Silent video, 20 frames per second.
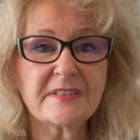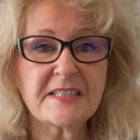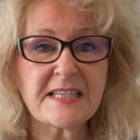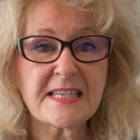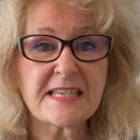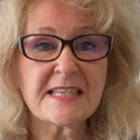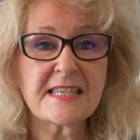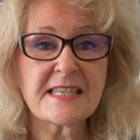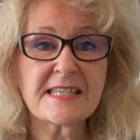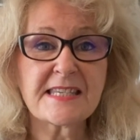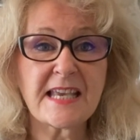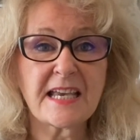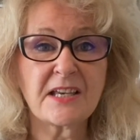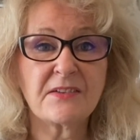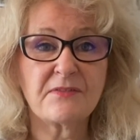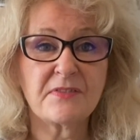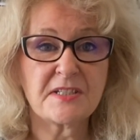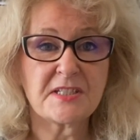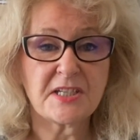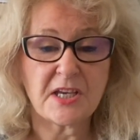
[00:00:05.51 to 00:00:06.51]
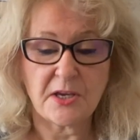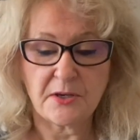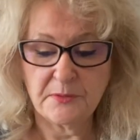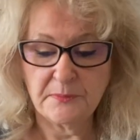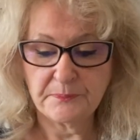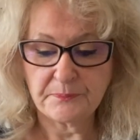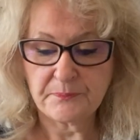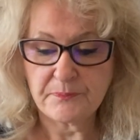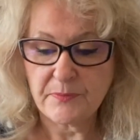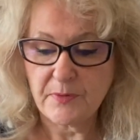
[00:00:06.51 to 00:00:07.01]
is the second video
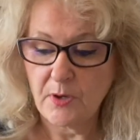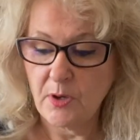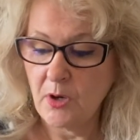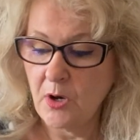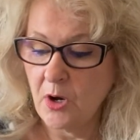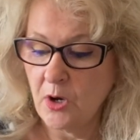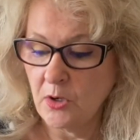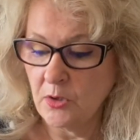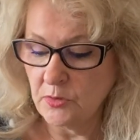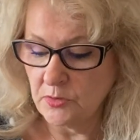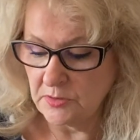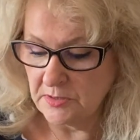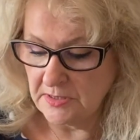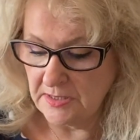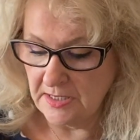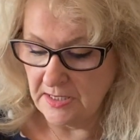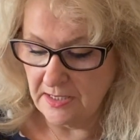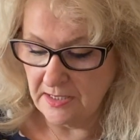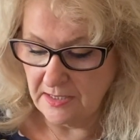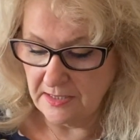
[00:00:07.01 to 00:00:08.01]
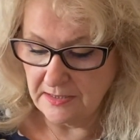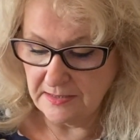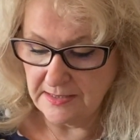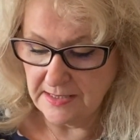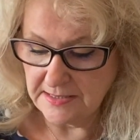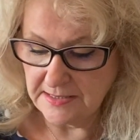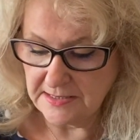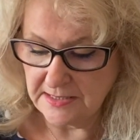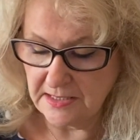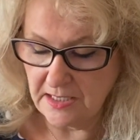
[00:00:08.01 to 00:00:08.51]
on
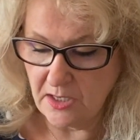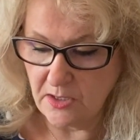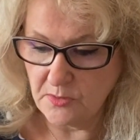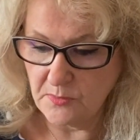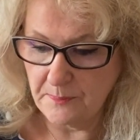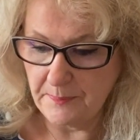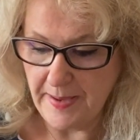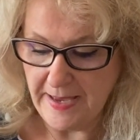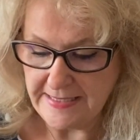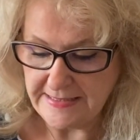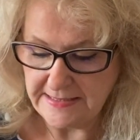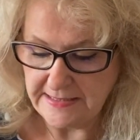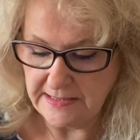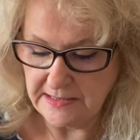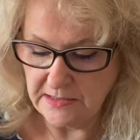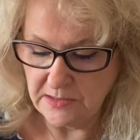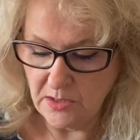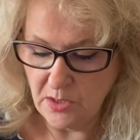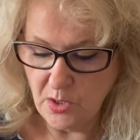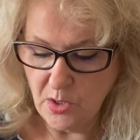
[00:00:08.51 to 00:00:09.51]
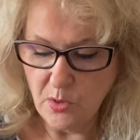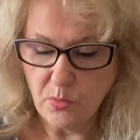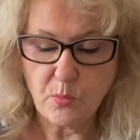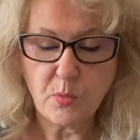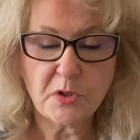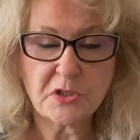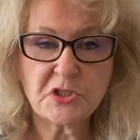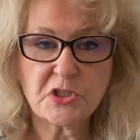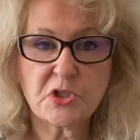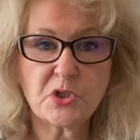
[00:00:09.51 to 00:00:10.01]
Lutterloh pattern
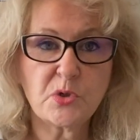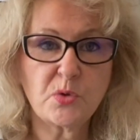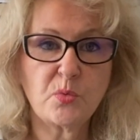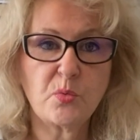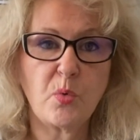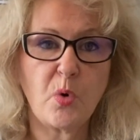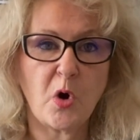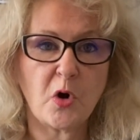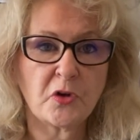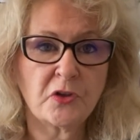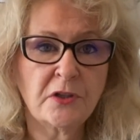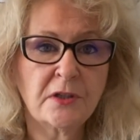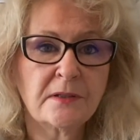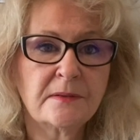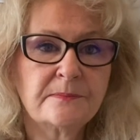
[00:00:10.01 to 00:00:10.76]
121.